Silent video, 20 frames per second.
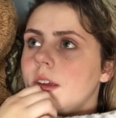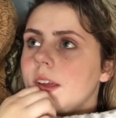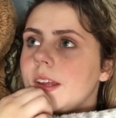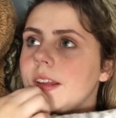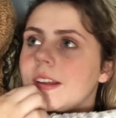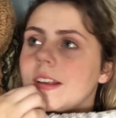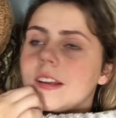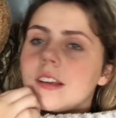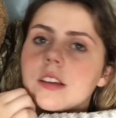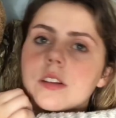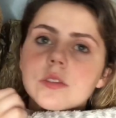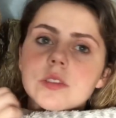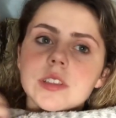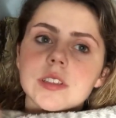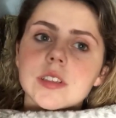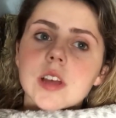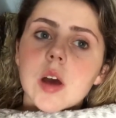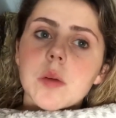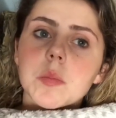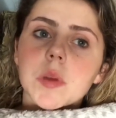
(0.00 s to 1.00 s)
an end of
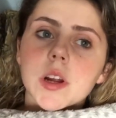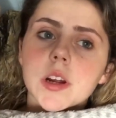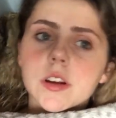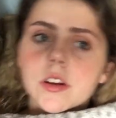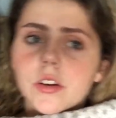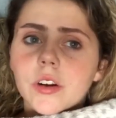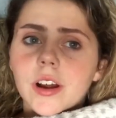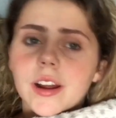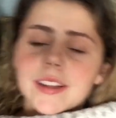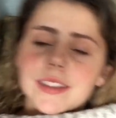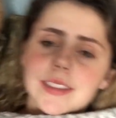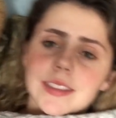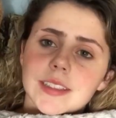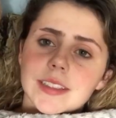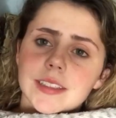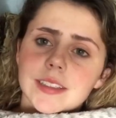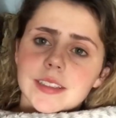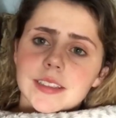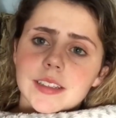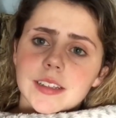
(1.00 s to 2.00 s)
summer
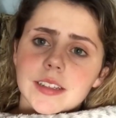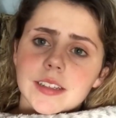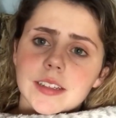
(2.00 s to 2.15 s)
crisis.